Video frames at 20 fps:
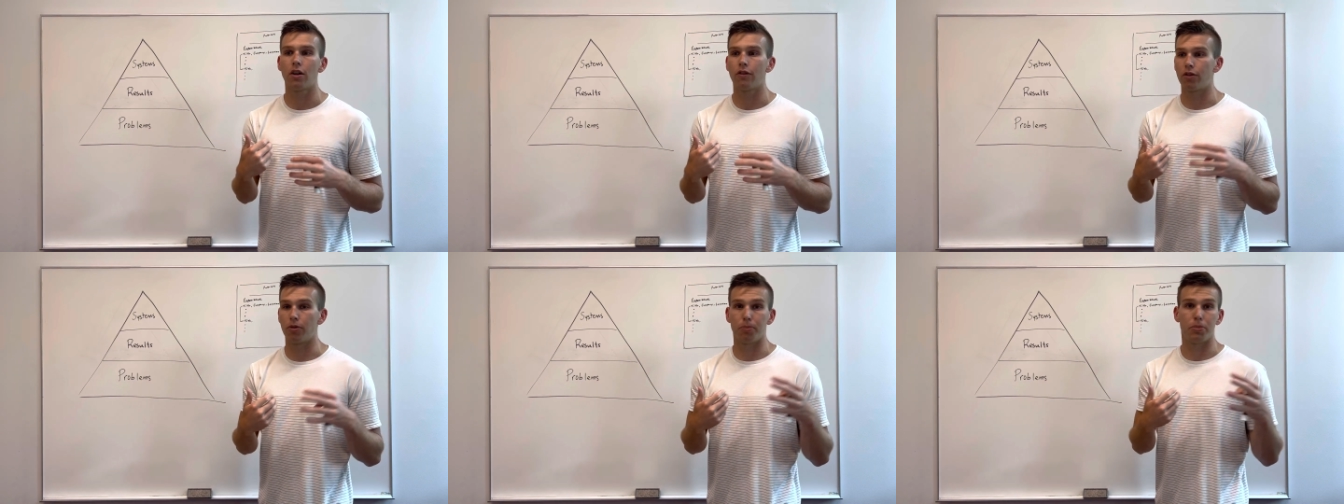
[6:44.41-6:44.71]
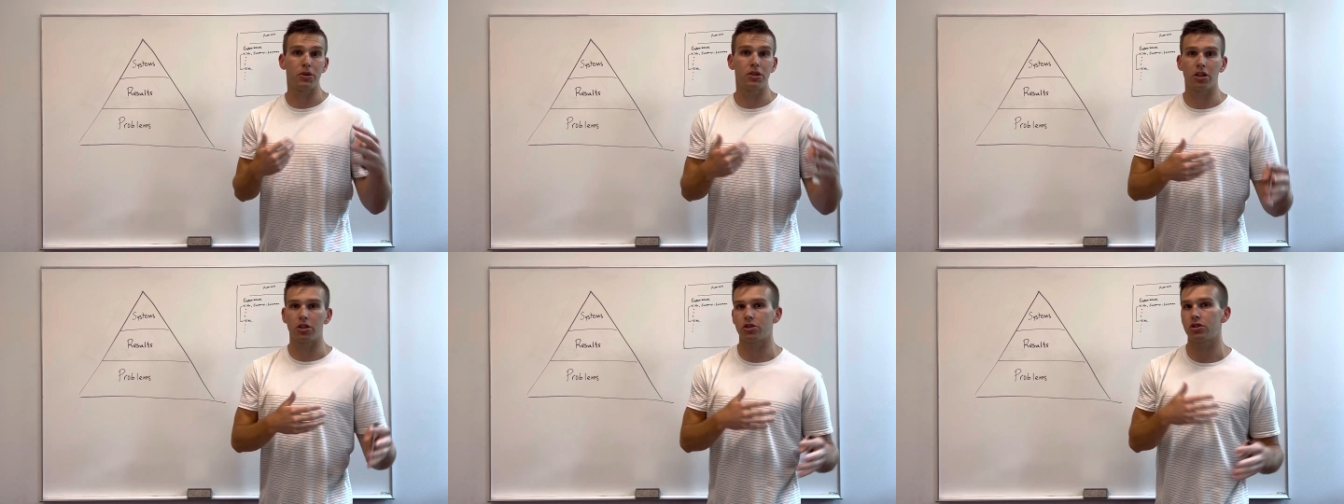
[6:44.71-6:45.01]
from
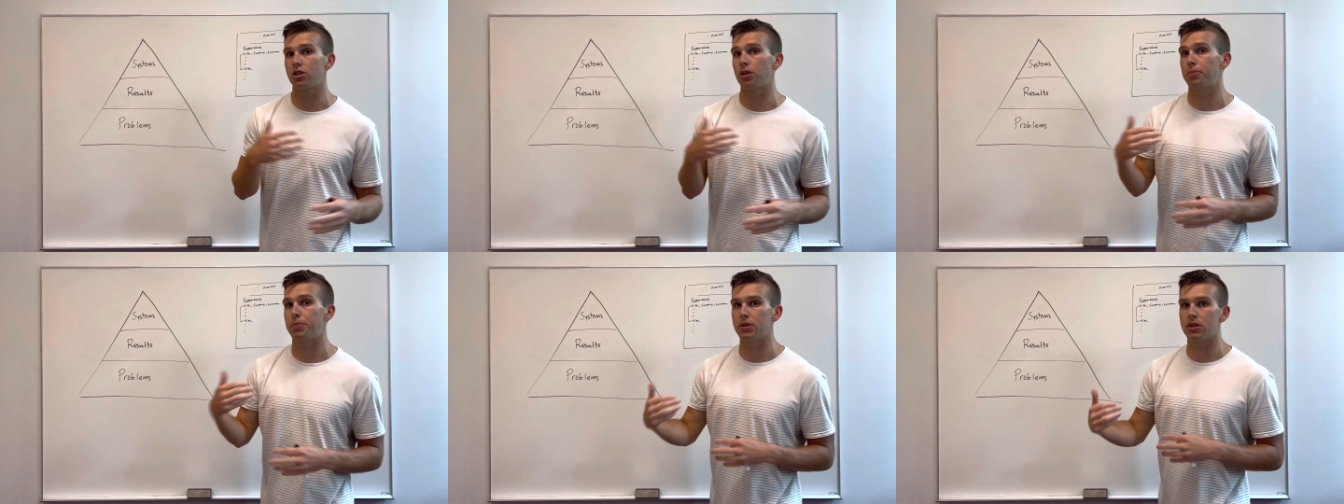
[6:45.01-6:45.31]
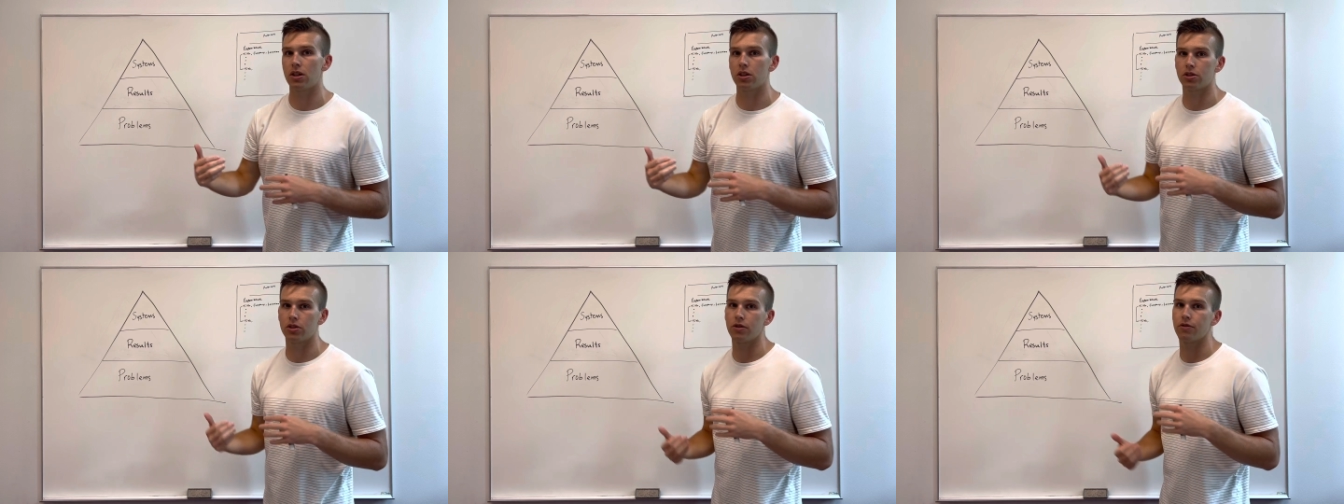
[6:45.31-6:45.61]
position to
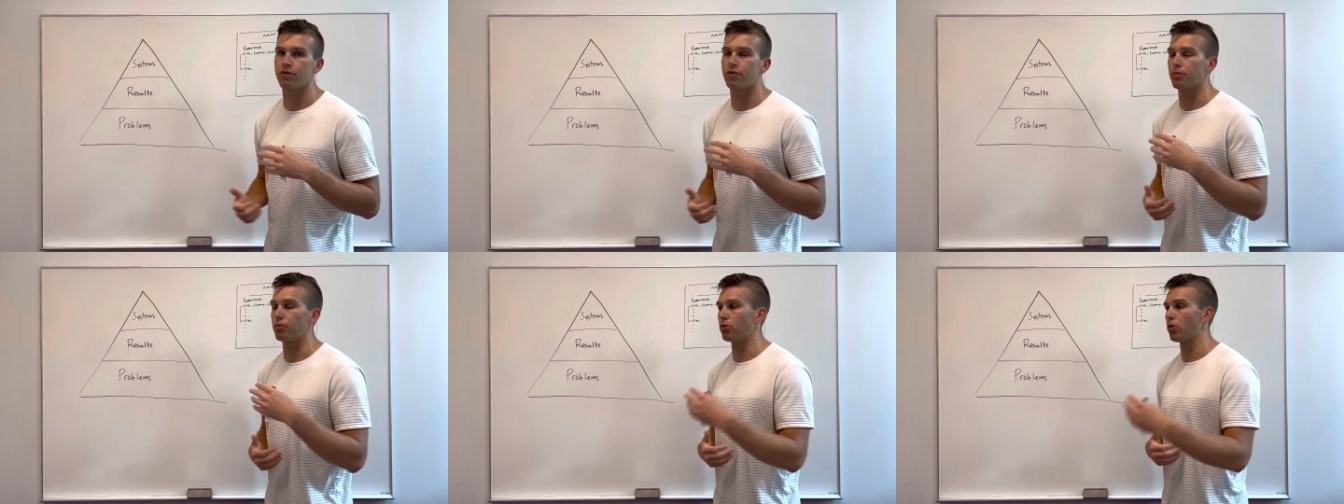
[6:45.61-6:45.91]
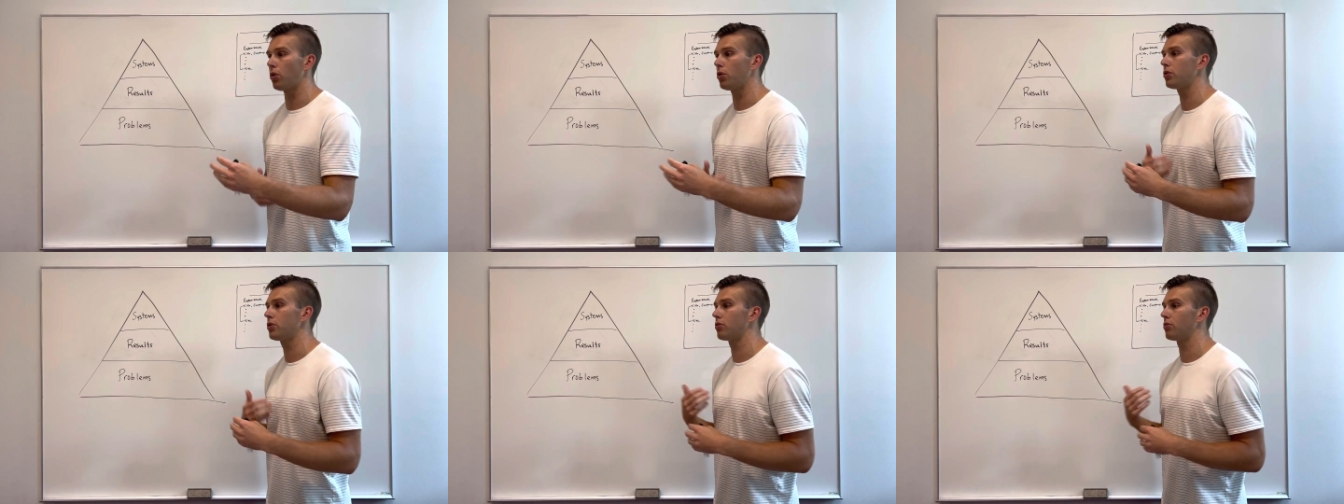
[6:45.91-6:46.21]
position, from
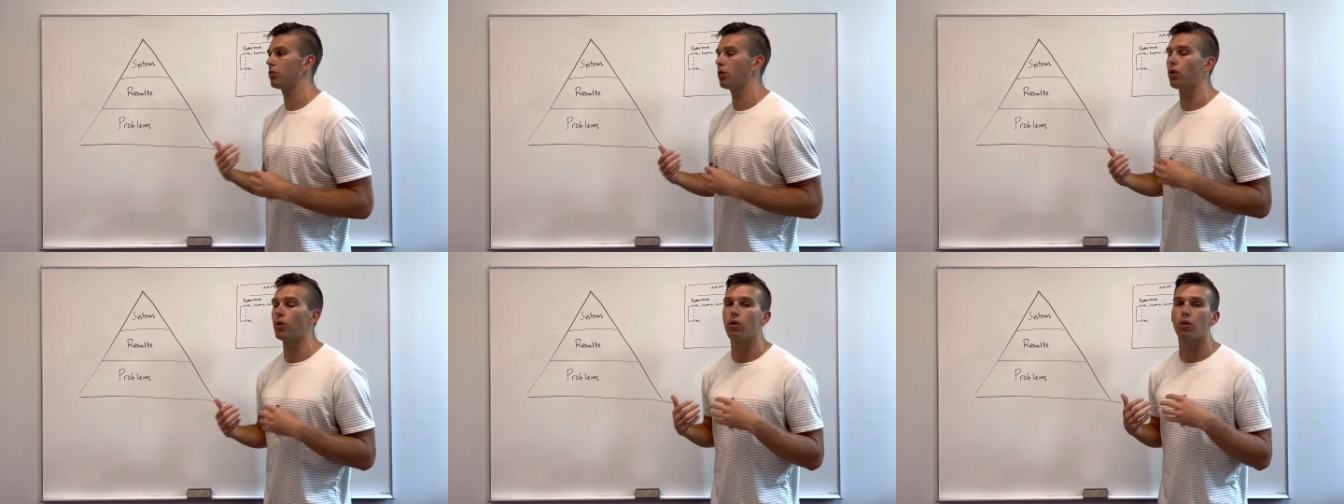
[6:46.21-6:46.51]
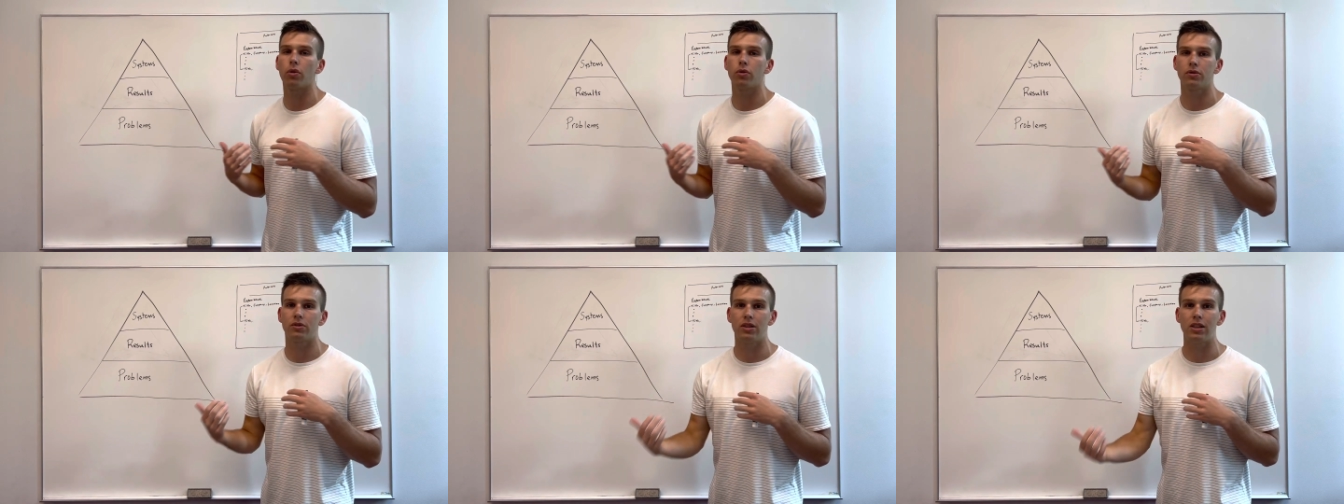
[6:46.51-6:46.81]
role to
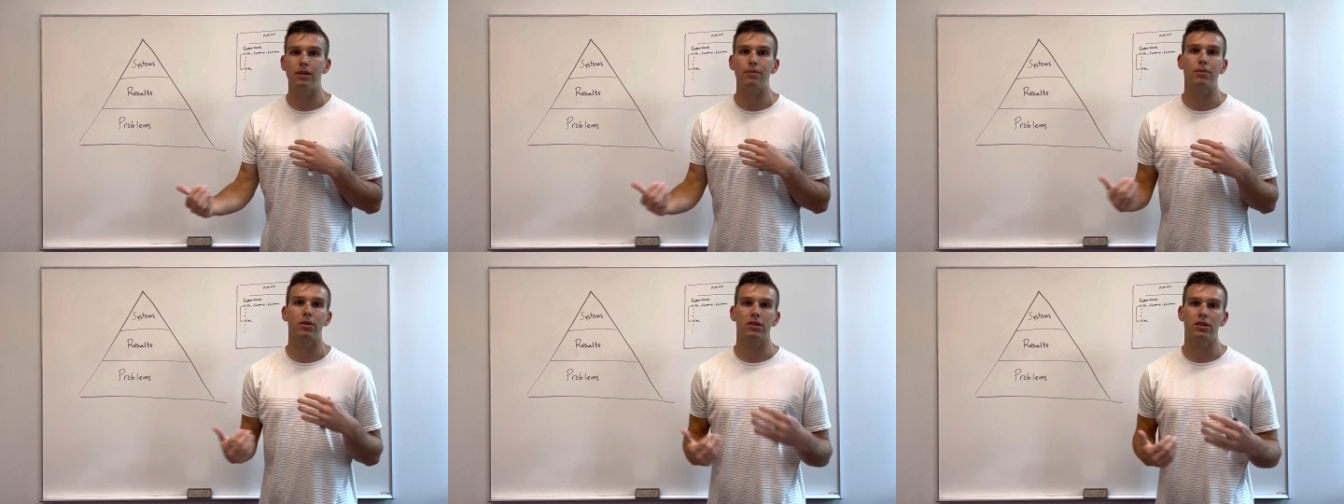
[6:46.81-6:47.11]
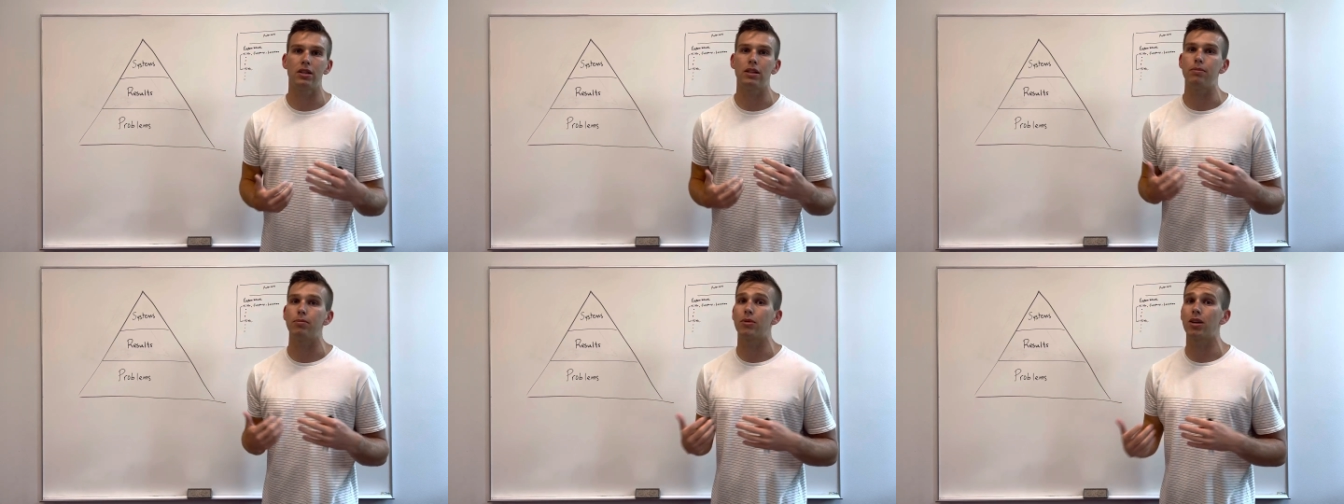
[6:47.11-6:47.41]
role, team to
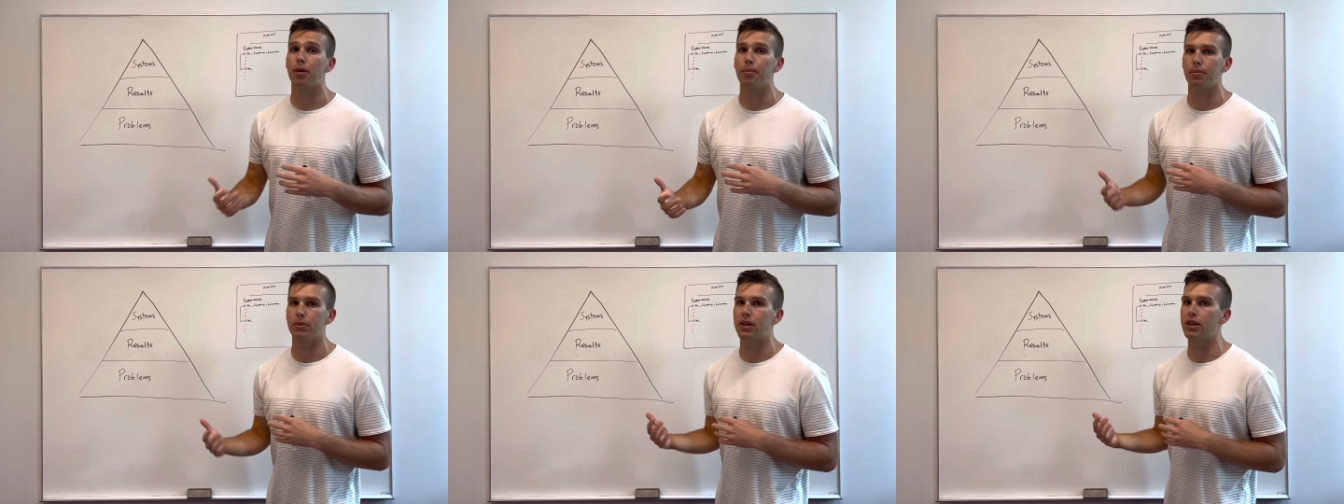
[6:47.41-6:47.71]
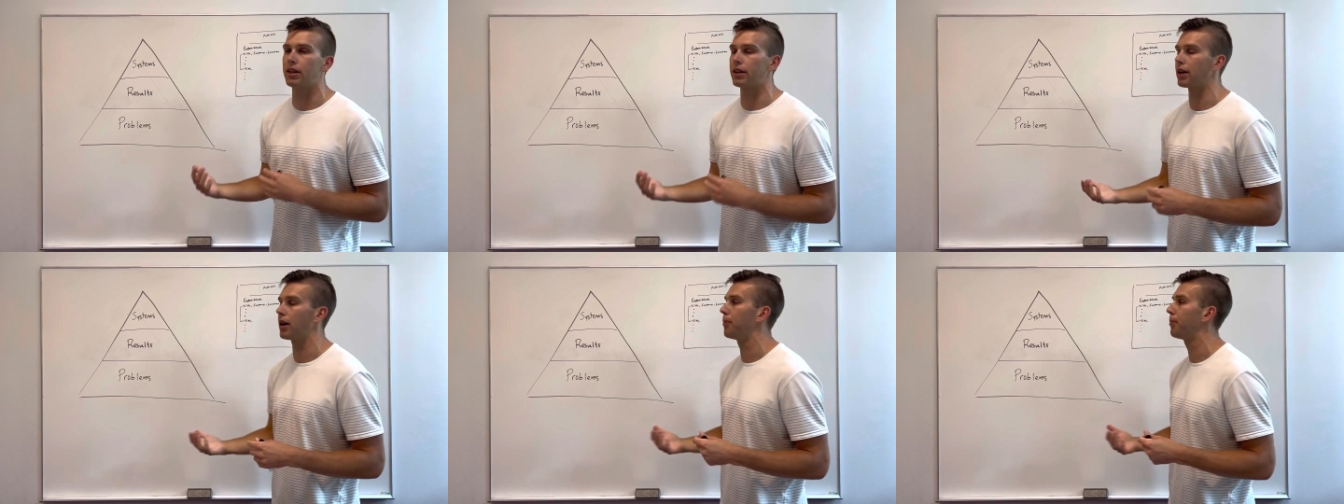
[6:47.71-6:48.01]
team, company
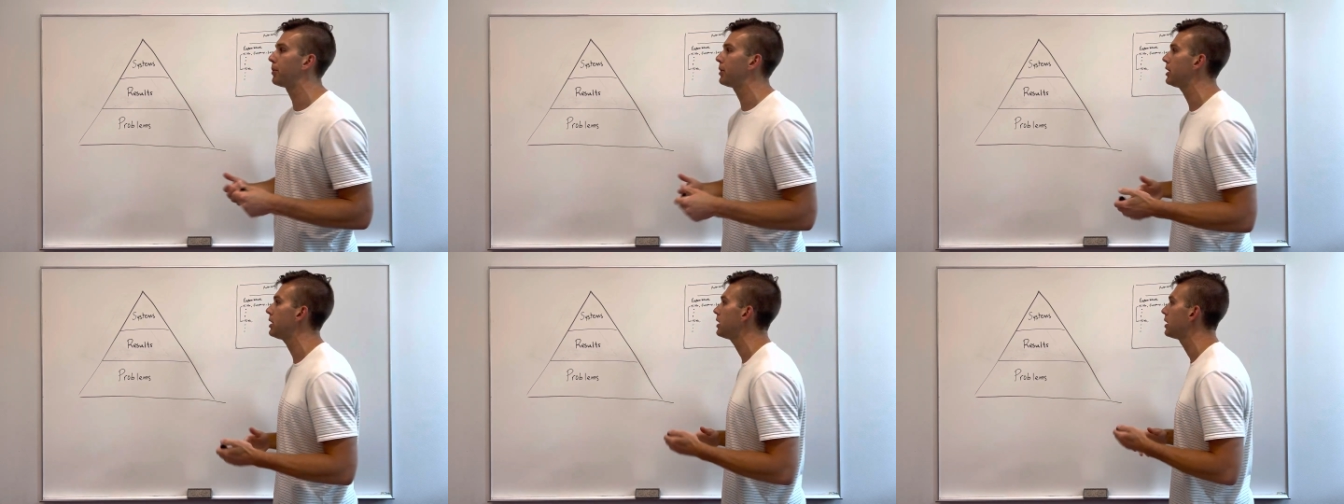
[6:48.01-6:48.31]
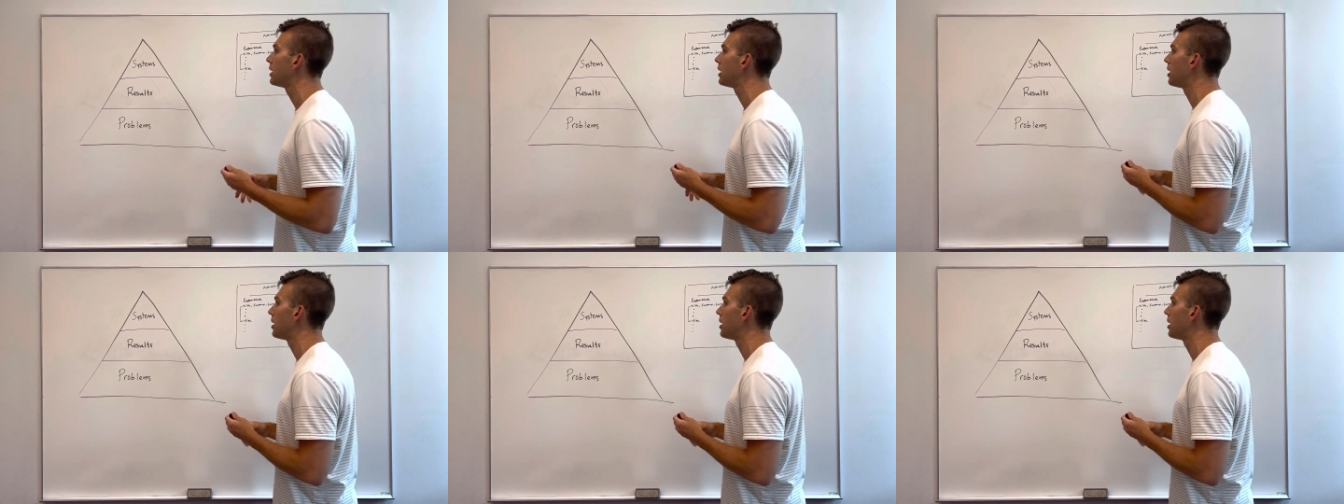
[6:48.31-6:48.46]
to company,